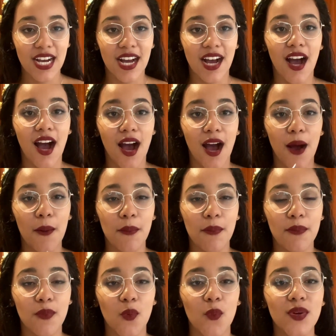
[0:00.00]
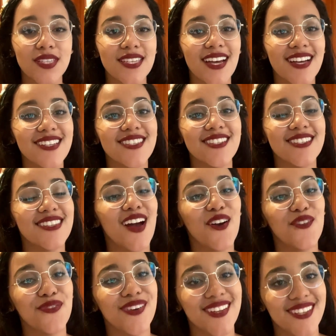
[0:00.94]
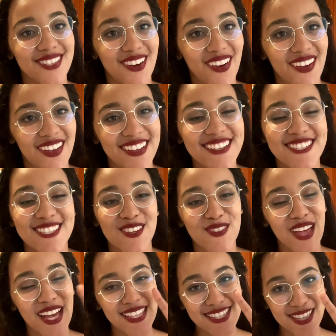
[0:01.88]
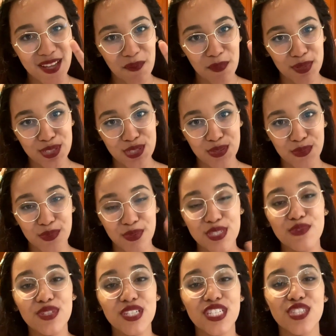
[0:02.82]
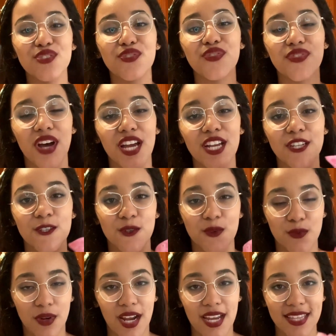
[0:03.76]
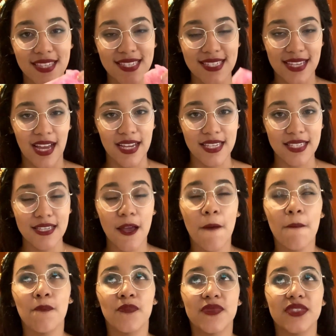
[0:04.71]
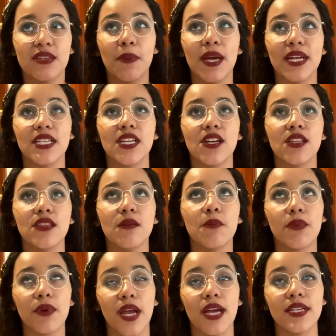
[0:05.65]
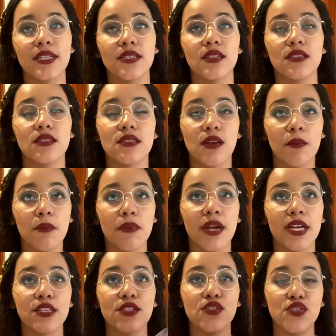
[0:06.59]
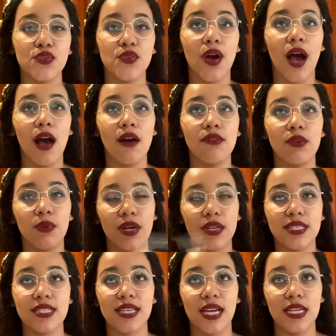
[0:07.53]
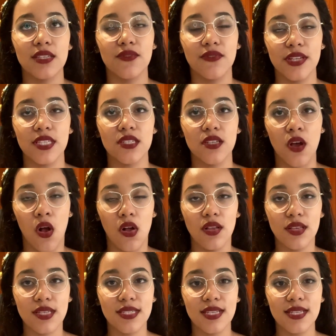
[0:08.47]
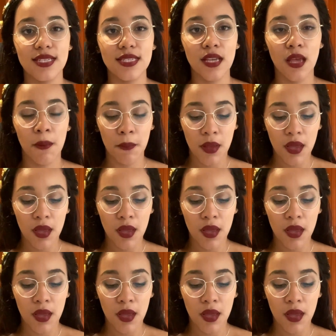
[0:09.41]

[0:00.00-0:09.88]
one size does not fit all. So that's number 2. You need to find your right size. Depending on the brand, some brands do have a one size fits all system.